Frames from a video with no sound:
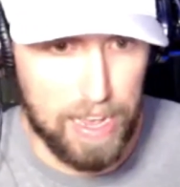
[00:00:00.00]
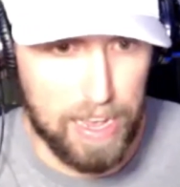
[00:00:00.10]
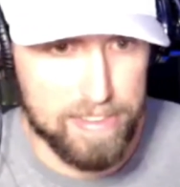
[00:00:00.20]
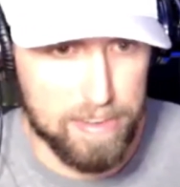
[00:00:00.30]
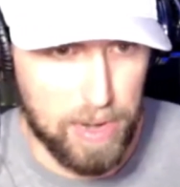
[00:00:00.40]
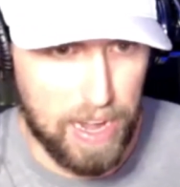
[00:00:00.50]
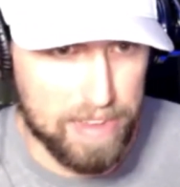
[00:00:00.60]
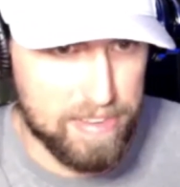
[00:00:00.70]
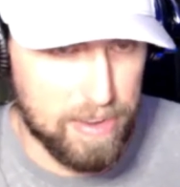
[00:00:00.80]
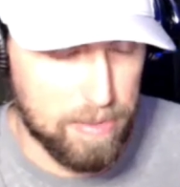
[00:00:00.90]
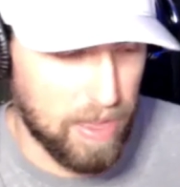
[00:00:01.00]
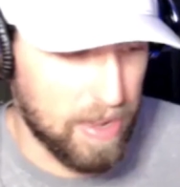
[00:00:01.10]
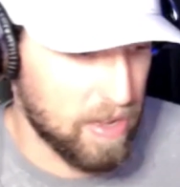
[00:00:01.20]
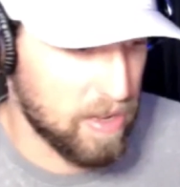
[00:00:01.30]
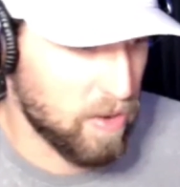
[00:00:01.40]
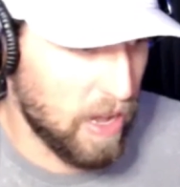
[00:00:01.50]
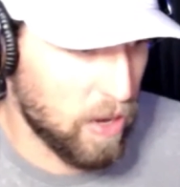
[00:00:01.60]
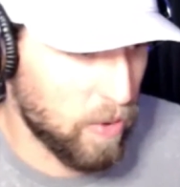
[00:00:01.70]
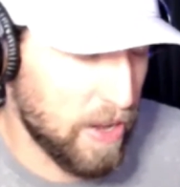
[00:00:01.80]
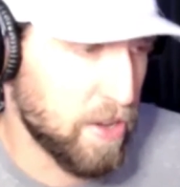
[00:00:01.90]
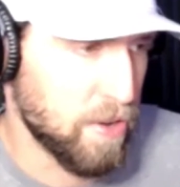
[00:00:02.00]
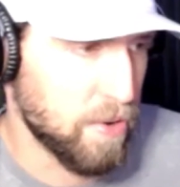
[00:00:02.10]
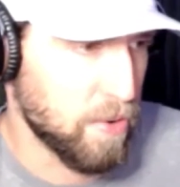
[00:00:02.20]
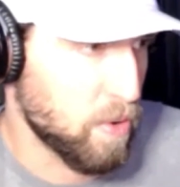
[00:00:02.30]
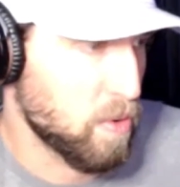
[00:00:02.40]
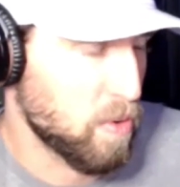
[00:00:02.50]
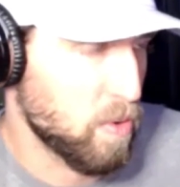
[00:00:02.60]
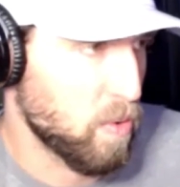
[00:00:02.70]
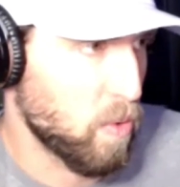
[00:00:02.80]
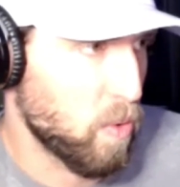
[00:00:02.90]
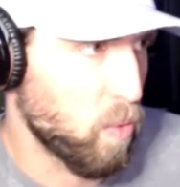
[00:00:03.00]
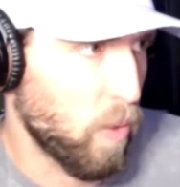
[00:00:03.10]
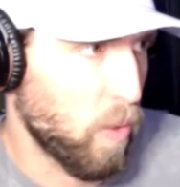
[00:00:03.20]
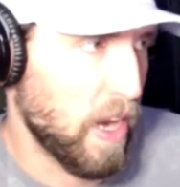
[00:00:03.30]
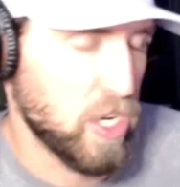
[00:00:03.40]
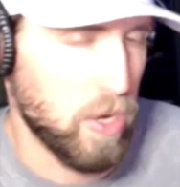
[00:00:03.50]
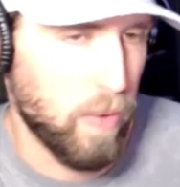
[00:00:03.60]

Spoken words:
someone asked him like, how do I know when I should write a